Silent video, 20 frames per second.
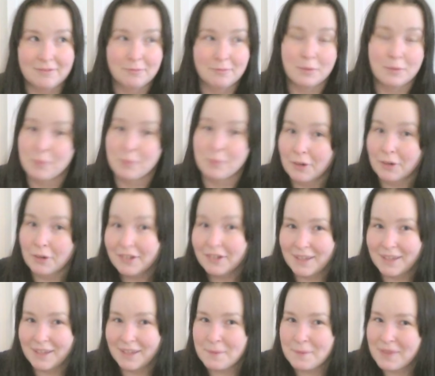with work
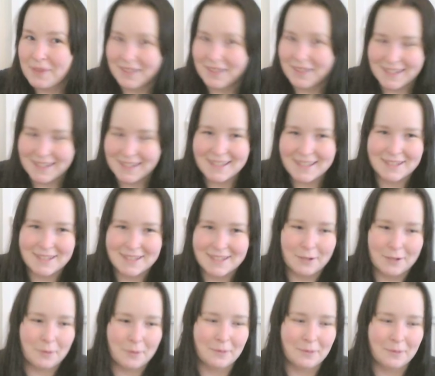and with knitting,
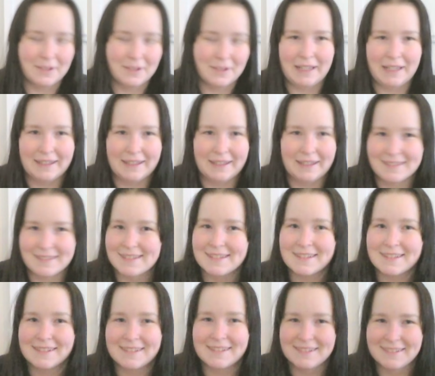so it
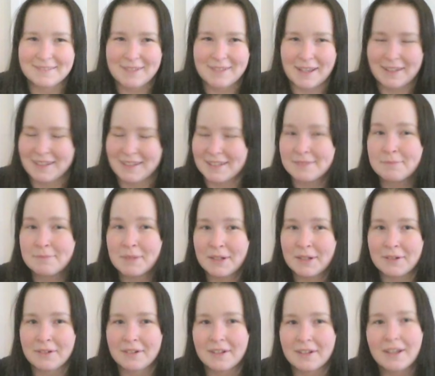has
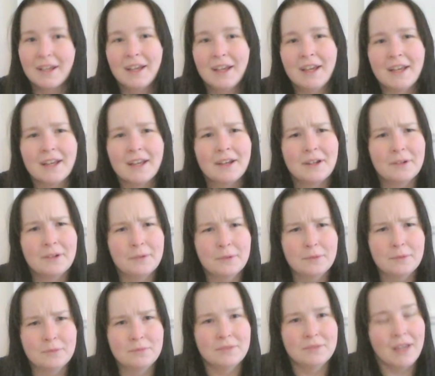been
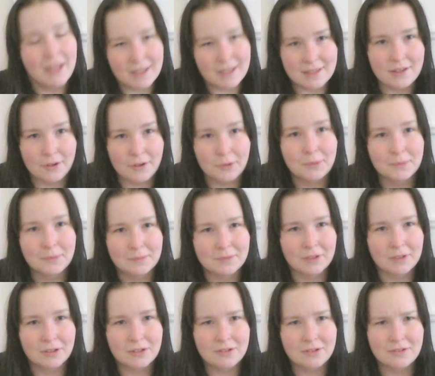nice though,
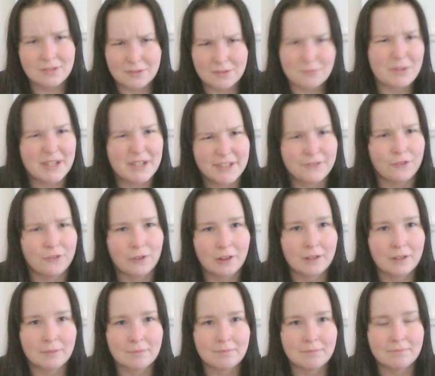not
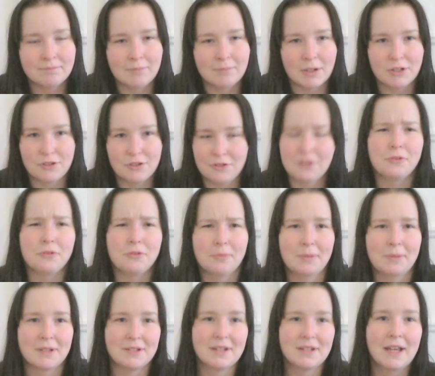stressful, much to do,
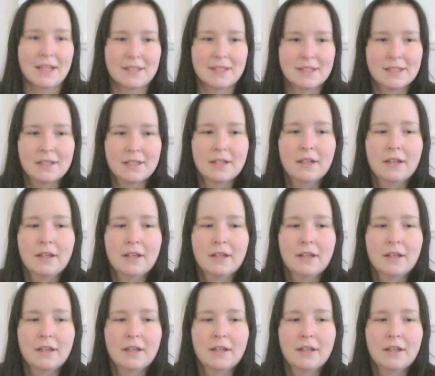but nice.